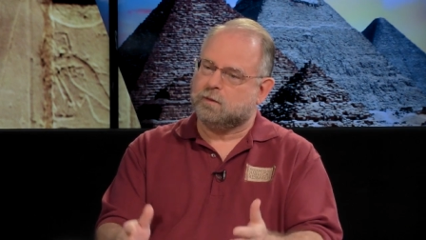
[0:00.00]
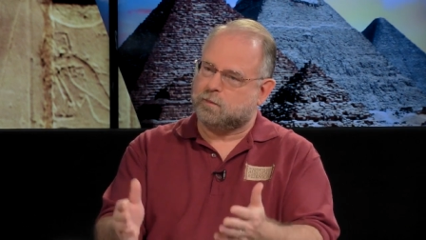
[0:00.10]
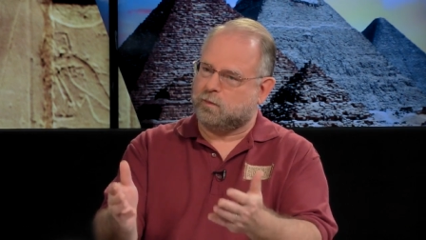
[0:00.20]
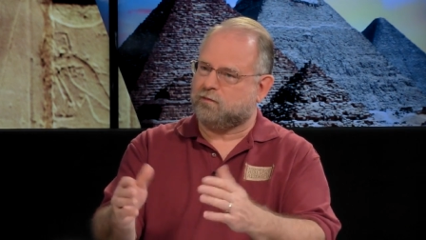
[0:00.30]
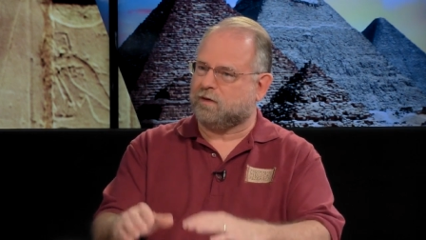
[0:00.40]

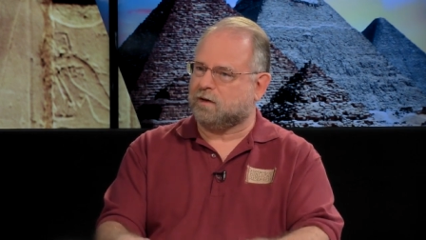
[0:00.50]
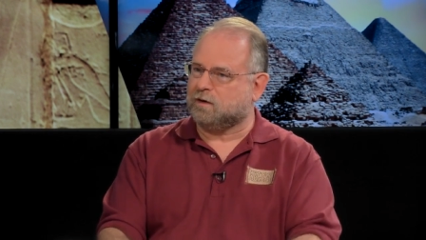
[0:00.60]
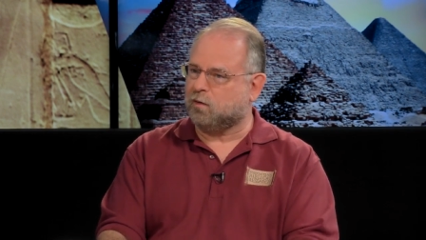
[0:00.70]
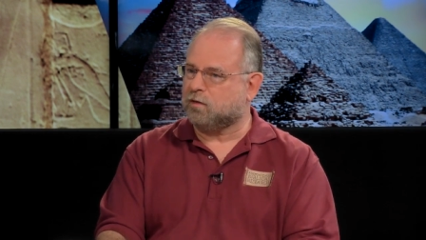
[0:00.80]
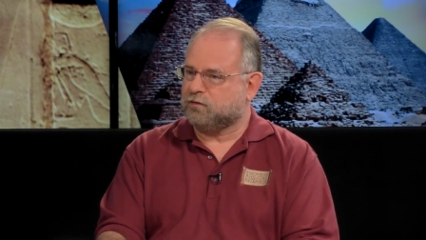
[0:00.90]
But we found
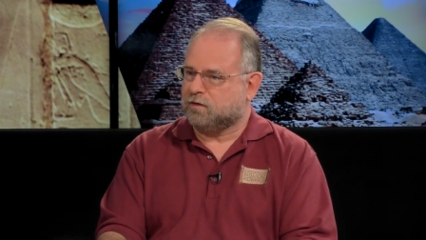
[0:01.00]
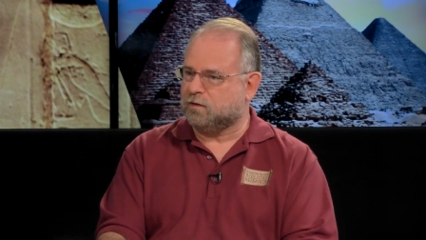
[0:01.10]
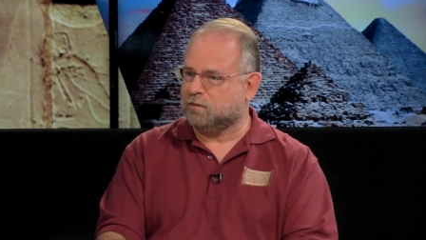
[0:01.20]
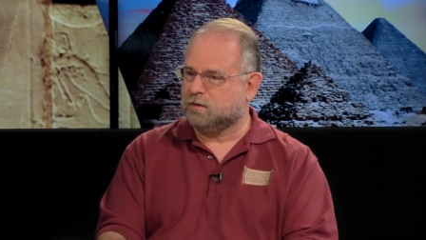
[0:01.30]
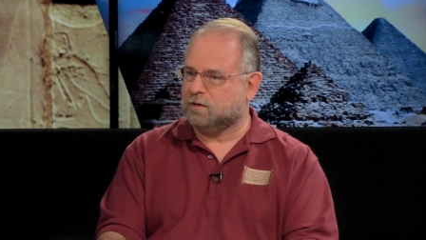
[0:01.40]
it
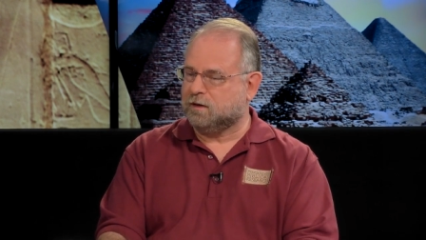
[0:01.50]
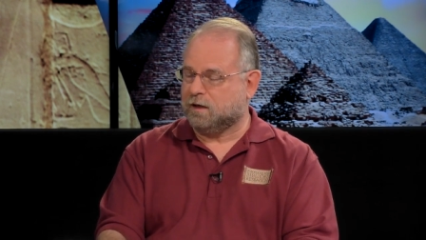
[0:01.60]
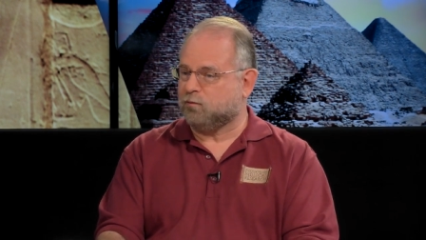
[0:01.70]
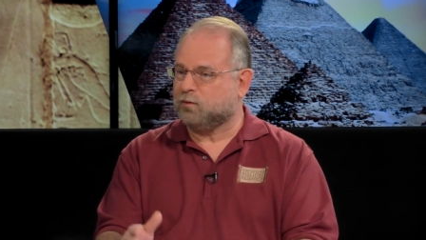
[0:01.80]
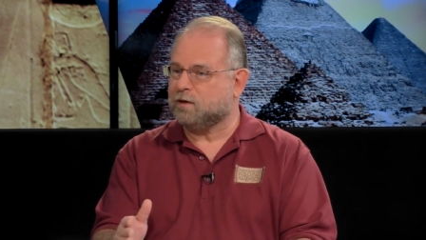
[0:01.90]
also
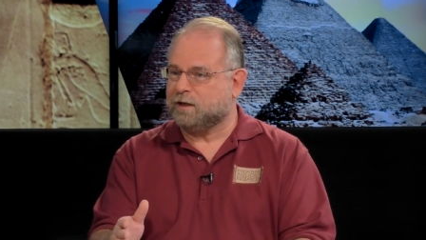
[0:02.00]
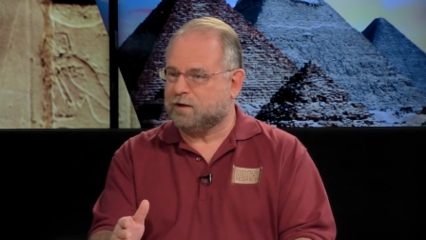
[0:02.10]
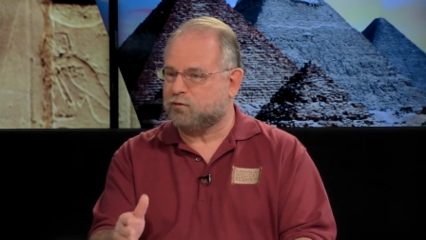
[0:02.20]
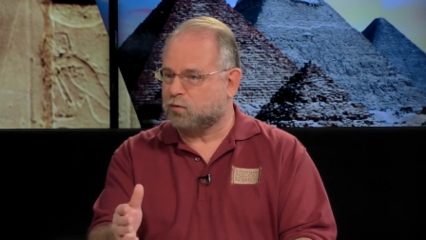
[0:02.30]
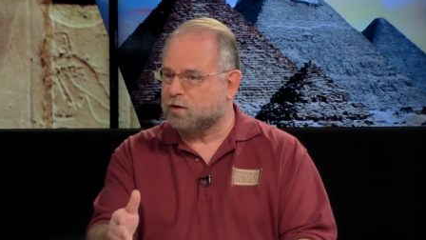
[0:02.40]
a really
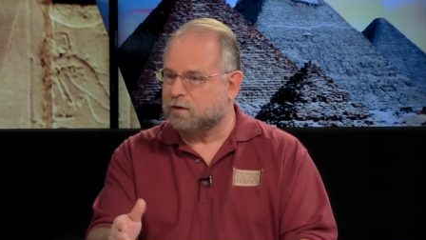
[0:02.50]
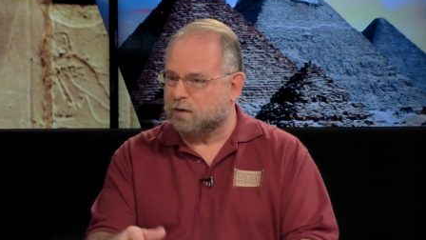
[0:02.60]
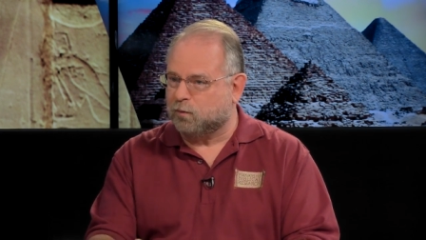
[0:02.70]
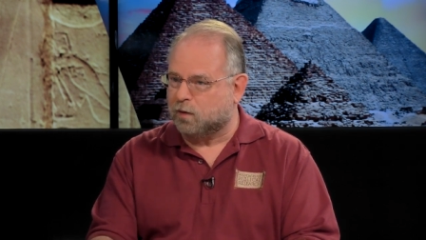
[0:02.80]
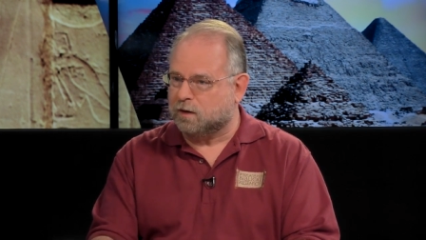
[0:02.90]

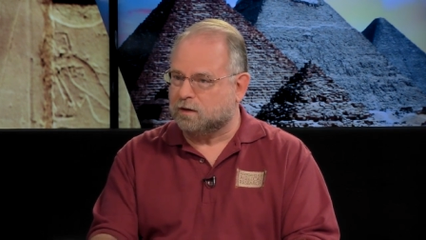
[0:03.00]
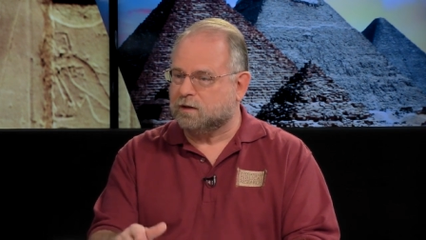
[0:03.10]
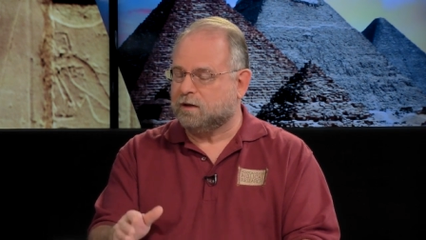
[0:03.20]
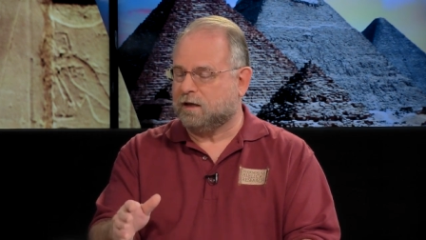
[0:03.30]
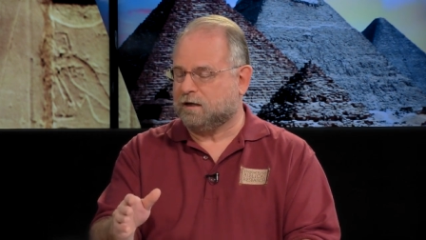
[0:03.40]
extraordinary one
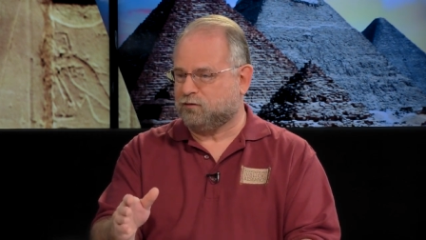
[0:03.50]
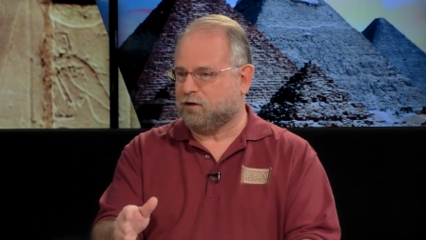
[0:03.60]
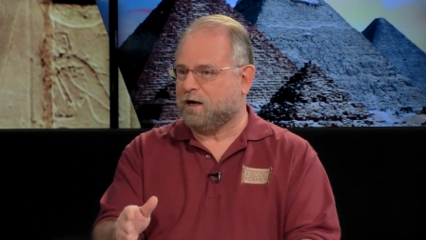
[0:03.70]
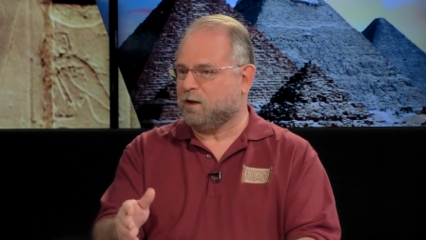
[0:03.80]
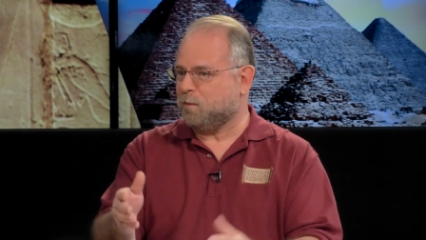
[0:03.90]
at
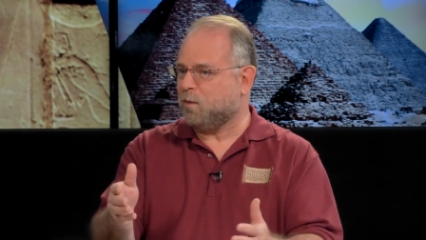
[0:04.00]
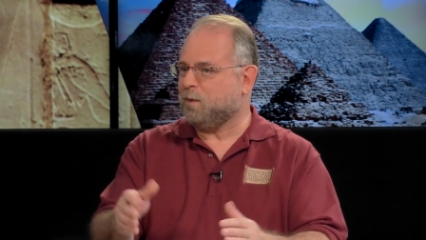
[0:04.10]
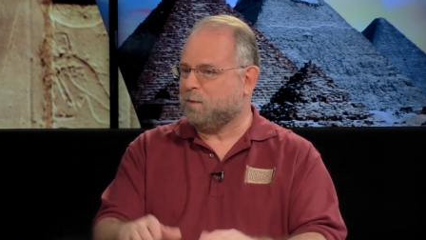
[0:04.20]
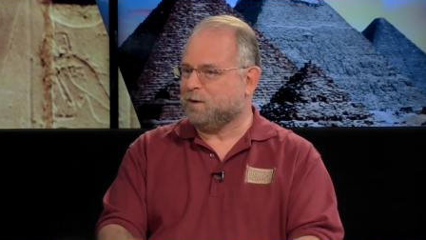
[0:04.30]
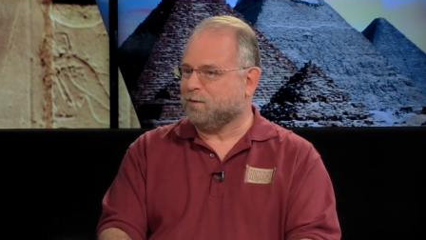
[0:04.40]
Shiloh, but
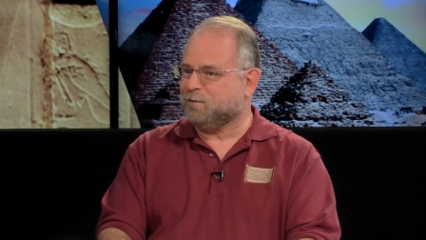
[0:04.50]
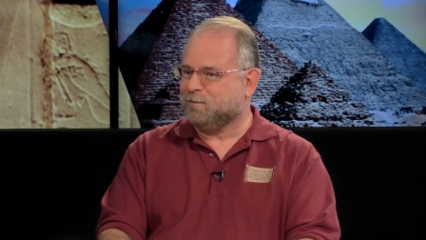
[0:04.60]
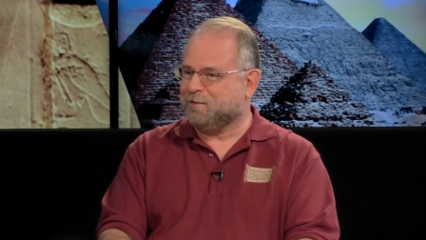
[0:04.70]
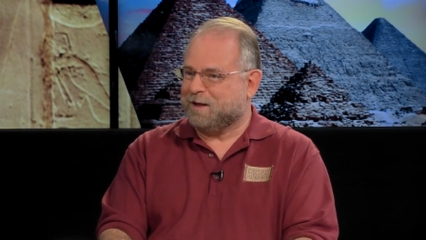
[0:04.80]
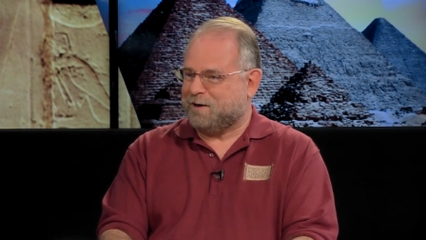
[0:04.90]
we better
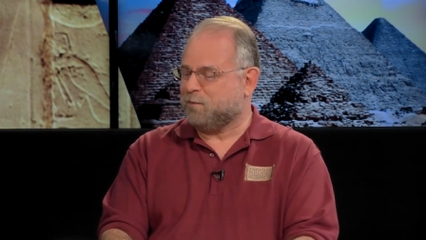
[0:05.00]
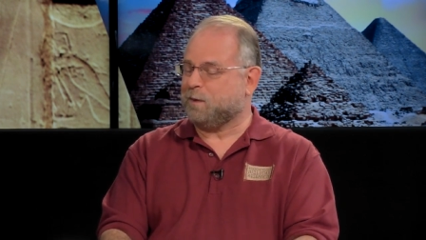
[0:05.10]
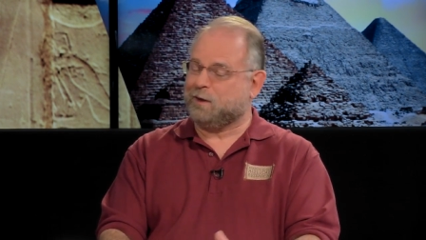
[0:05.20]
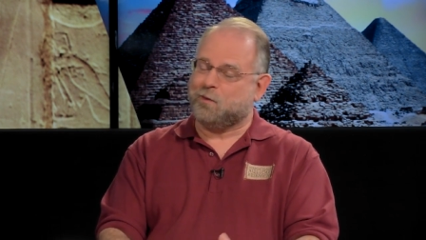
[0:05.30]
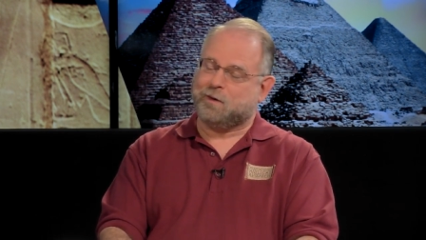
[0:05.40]
let everybody know